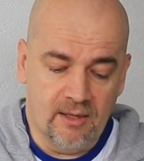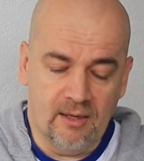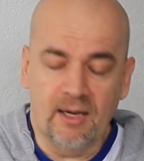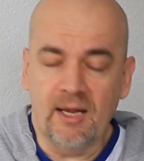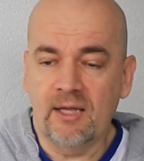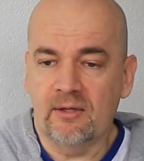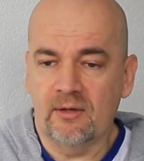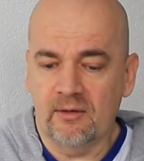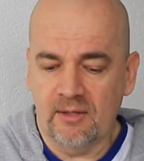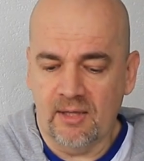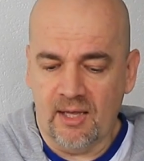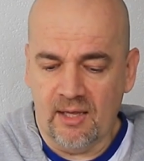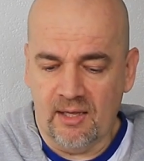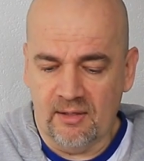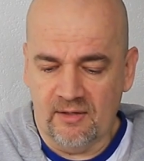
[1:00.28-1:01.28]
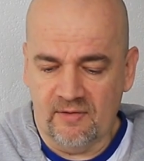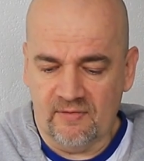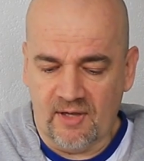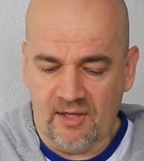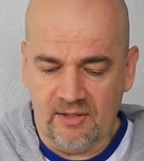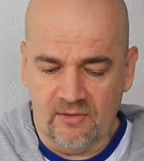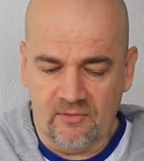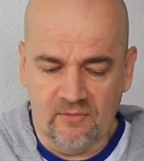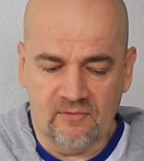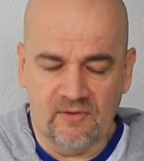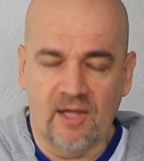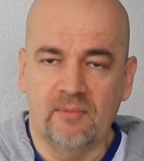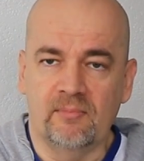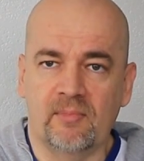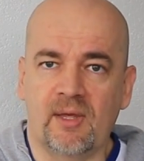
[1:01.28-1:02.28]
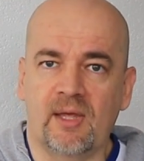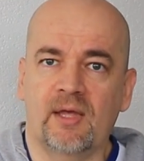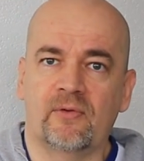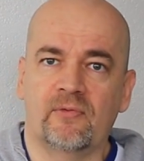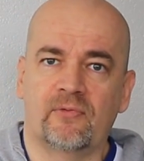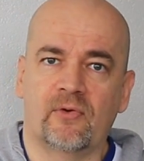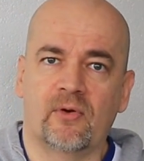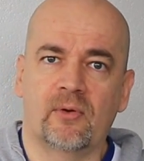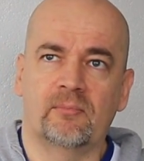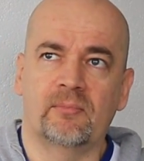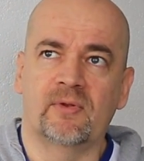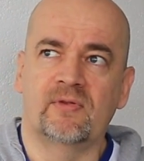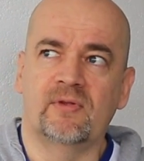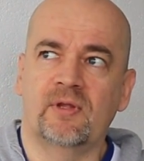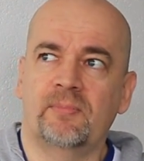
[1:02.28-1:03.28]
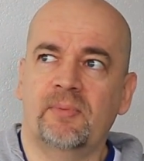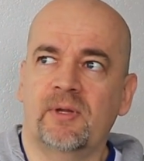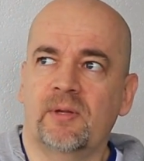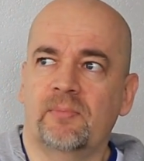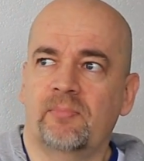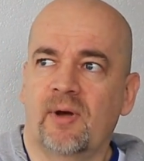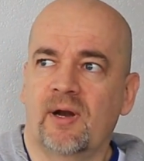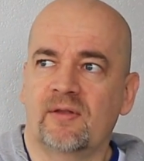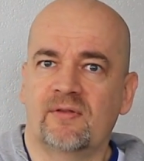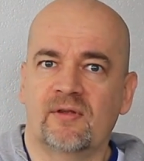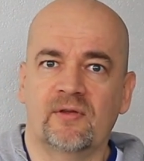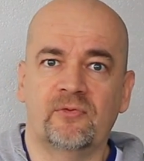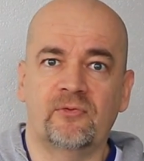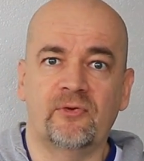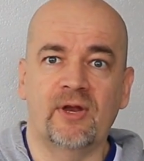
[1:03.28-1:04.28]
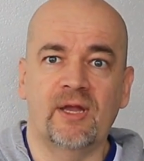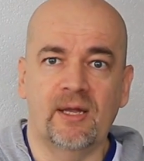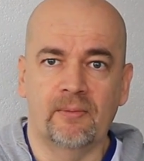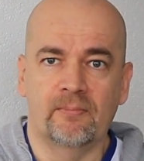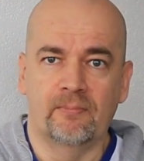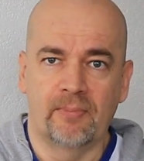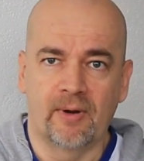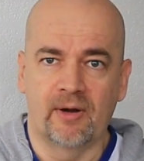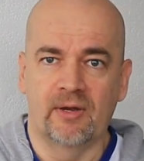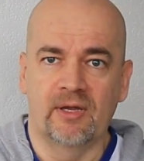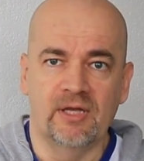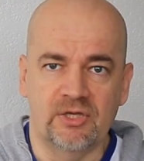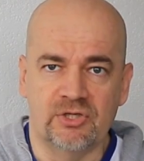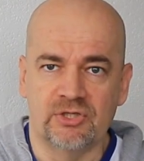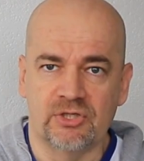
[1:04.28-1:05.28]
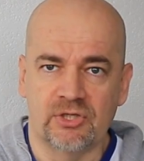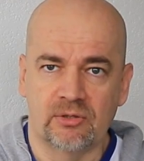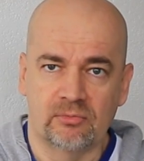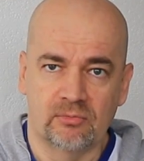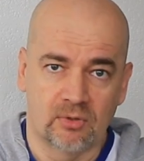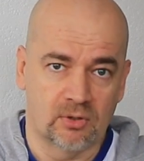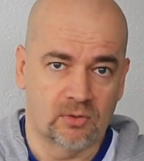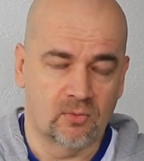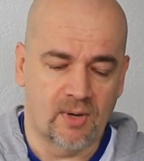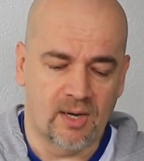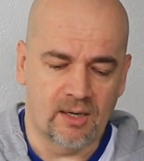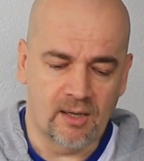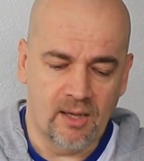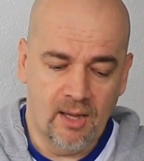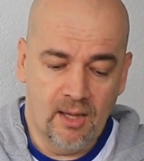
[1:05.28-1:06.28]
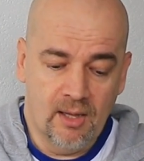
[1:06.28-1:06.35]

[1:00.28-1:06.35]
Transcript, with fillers: uh, later they decided to send me from 3D printed parts uh, three per each, not one.